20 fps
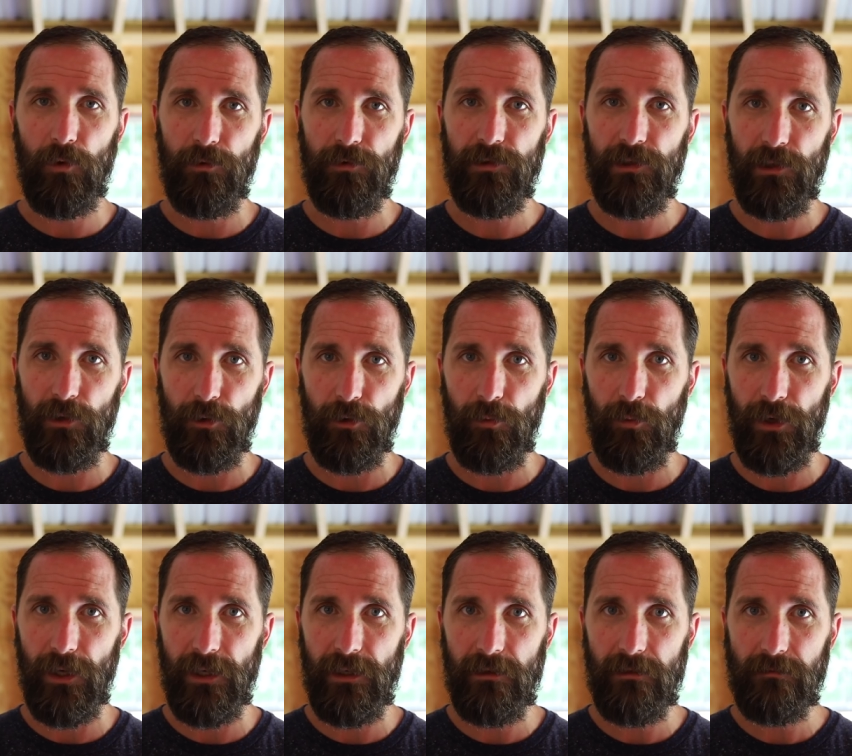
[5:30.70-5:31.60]
loose a little
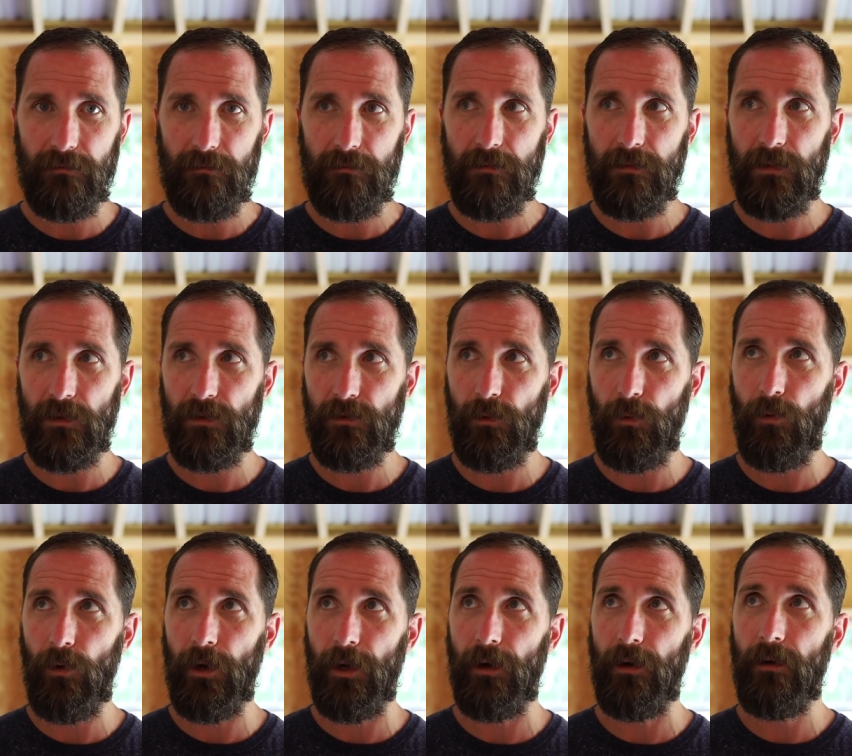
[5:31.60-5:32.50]
bit. So we
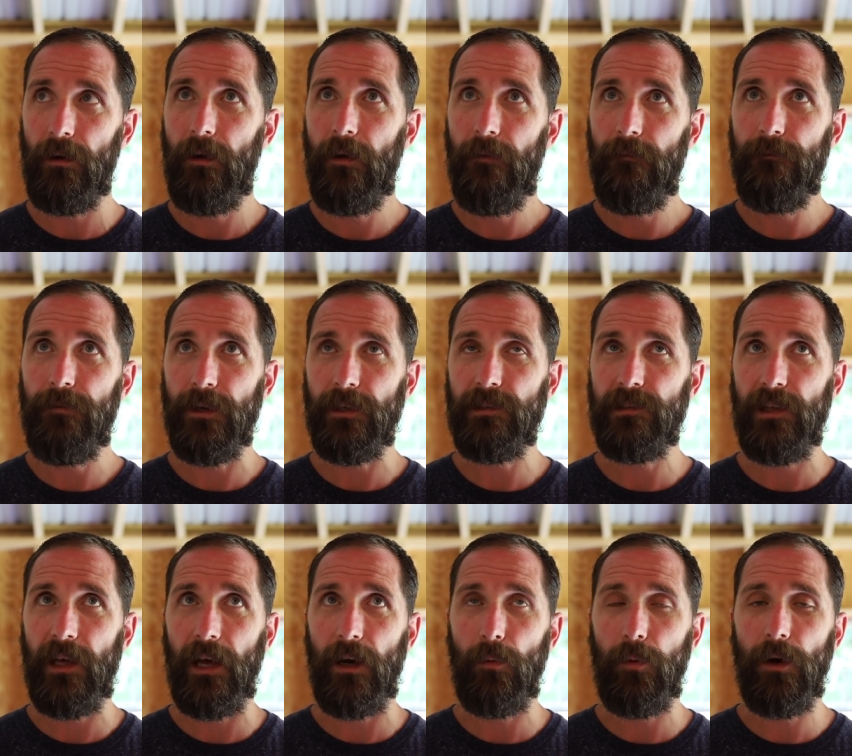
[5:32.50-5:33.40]
want to fix
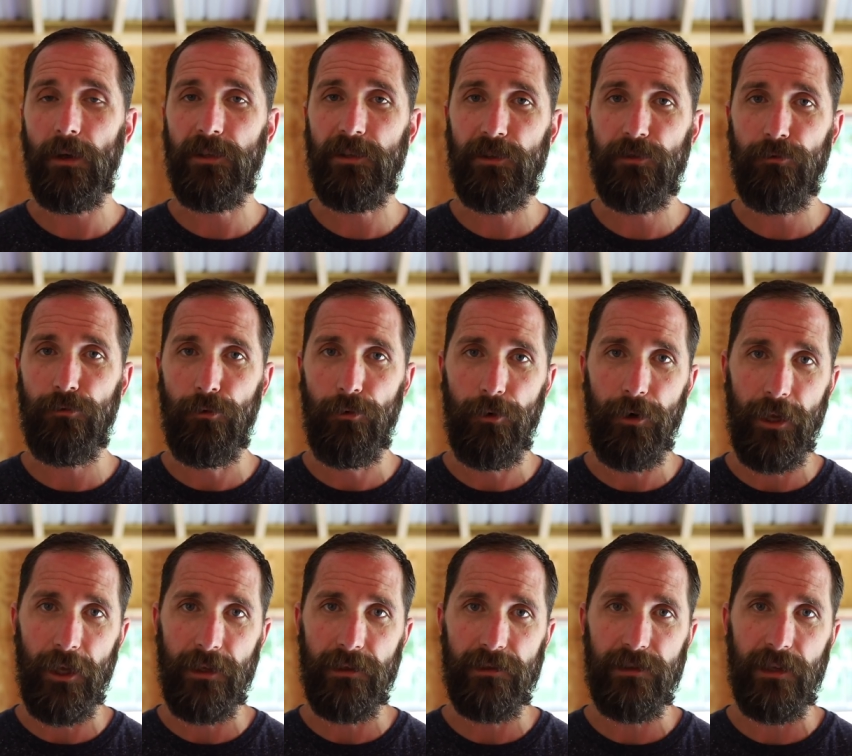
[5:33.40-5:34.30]
that. I'll probably screw
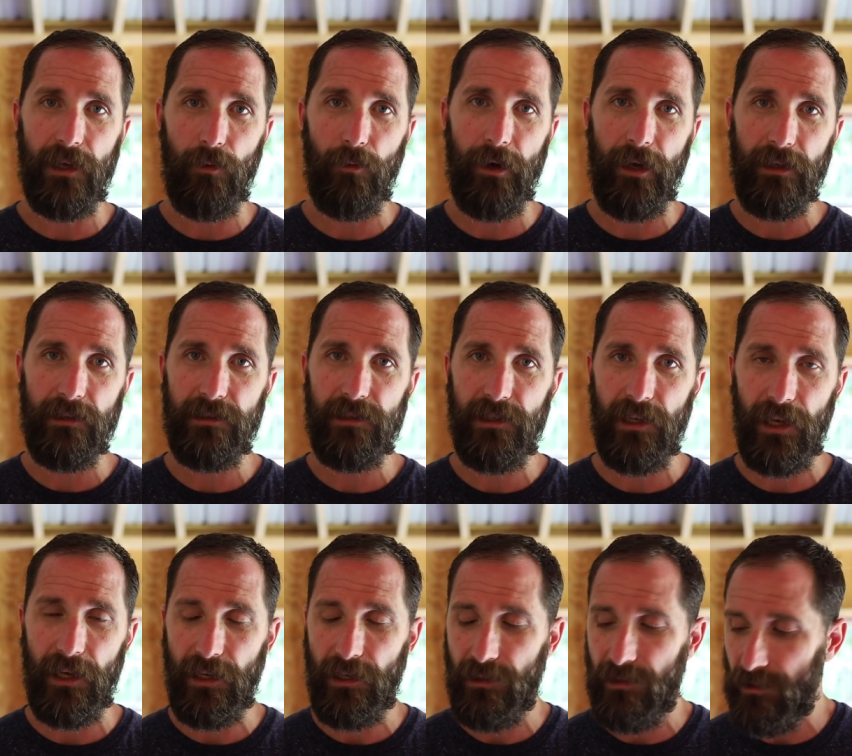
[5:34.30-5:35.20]
it in so that way it
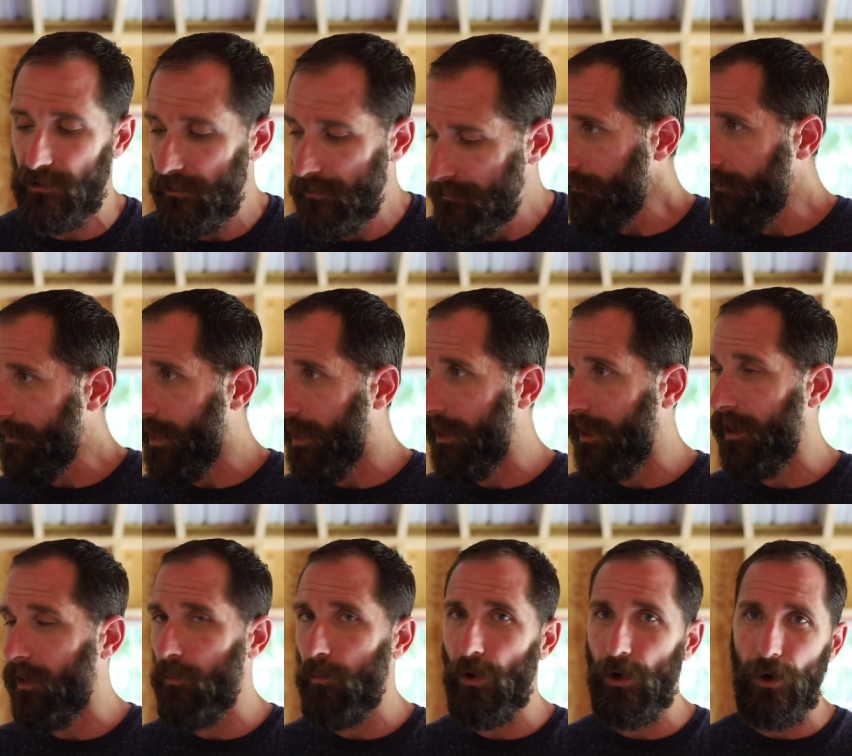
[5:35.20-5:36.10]
stays.
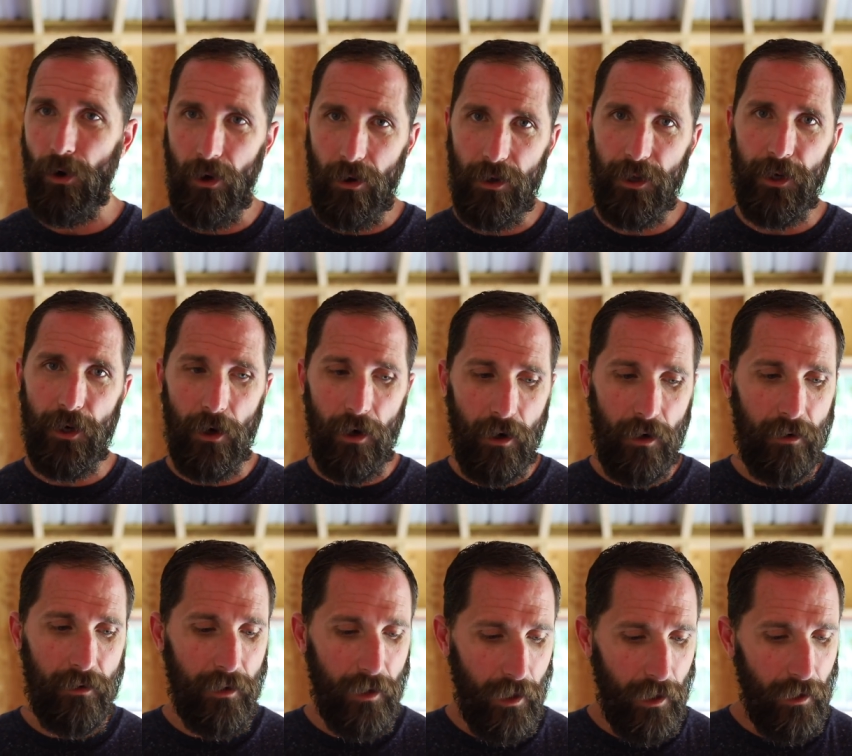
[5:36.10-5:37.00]
Uh, but all in
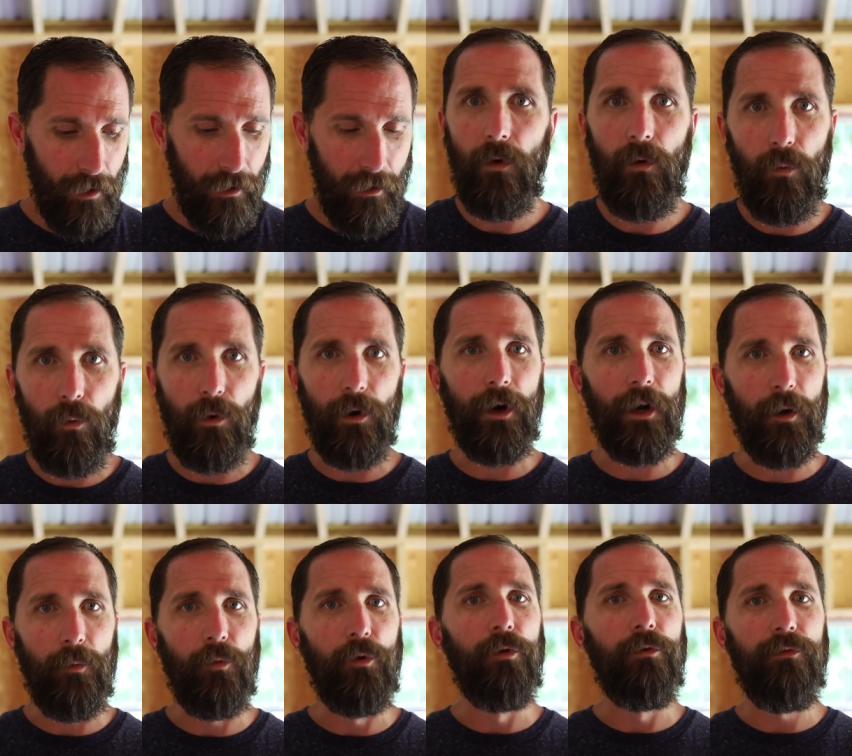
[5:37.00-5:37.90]
all, we're
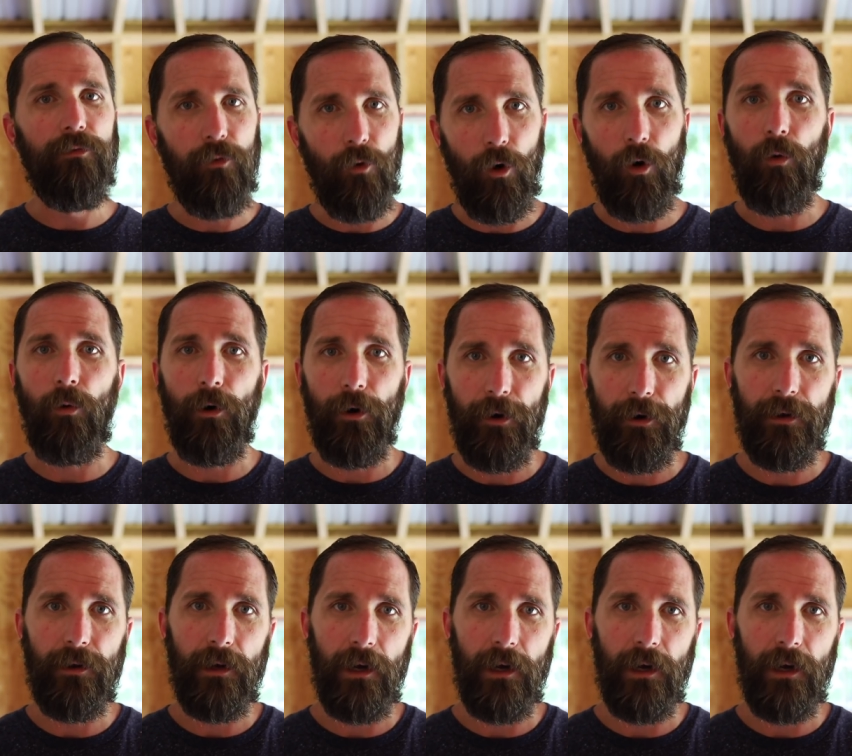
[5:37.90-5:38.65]
gonna move forward.